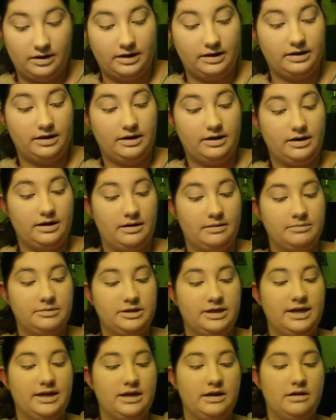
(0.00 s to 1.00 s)
And then
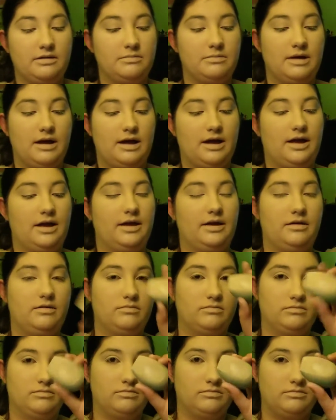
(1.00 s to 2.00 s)
I'm taking my
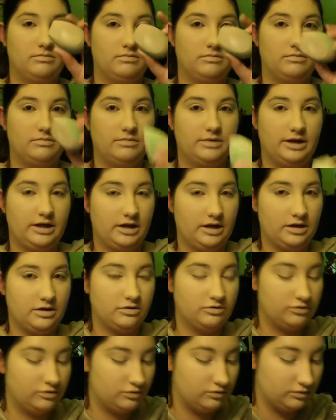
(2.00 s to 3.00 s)

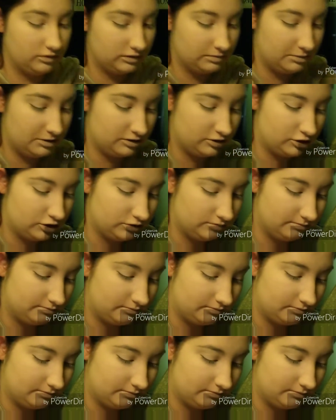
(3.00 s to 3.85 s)
EcoTool sponge.